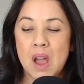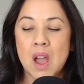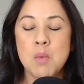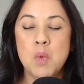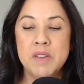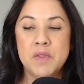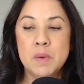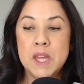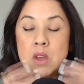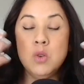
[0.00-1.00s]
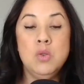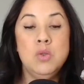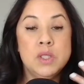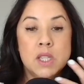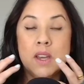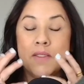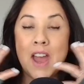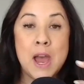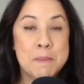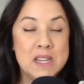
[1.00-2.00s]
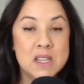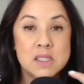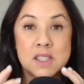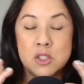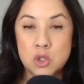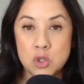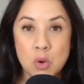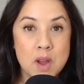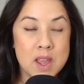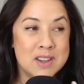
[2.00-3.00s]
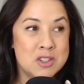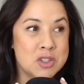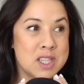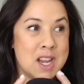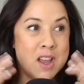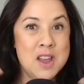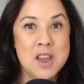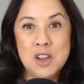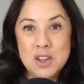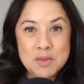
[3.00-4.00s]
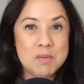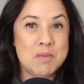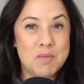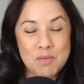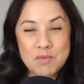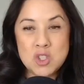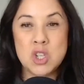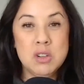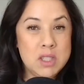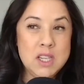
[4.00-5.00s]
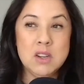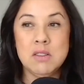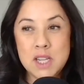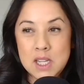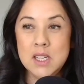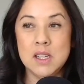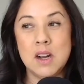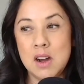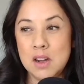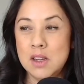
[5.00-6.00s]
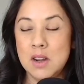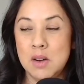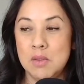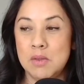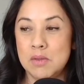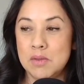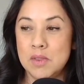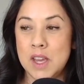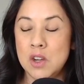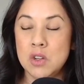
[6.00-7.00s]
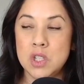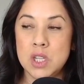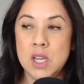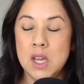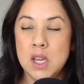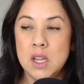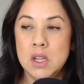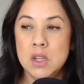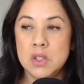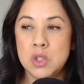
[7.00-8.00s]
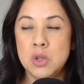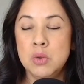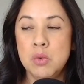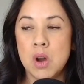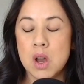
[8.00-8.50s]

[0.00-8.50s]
I went from like oozing of happiness and joy and just like cheerleadery, energy to